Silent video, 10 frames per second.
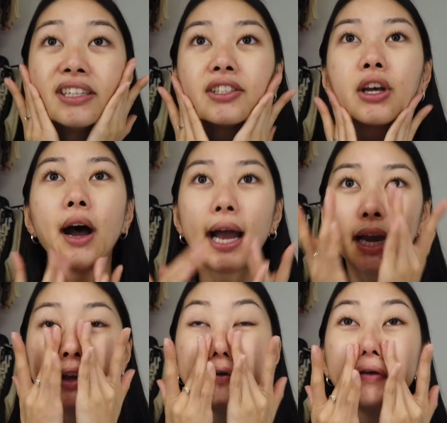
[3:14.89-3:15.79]
So
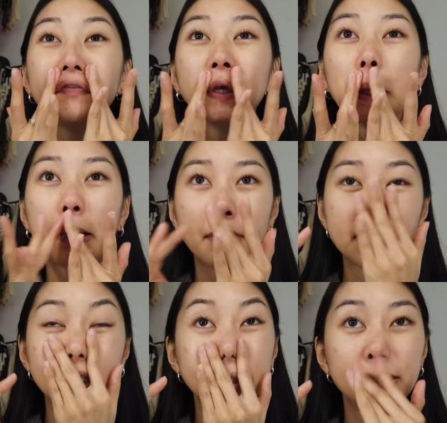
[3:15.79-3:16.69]
I feel like my
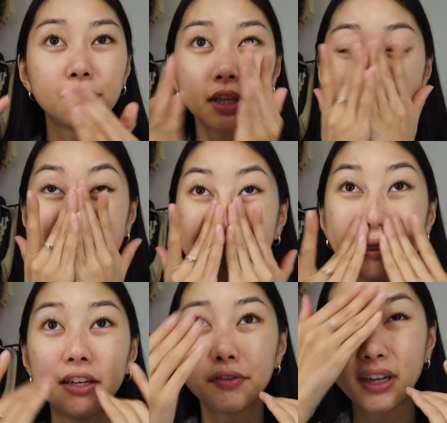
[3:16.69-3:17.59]
sensitive skin
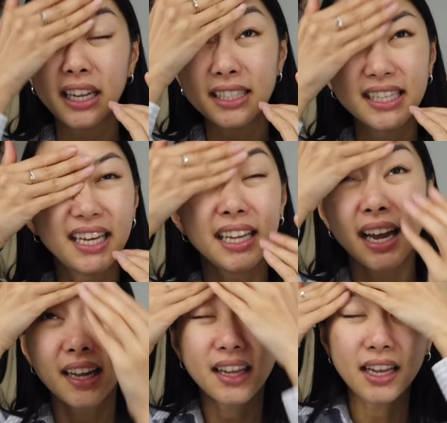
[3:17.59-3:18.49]
cannot really take that.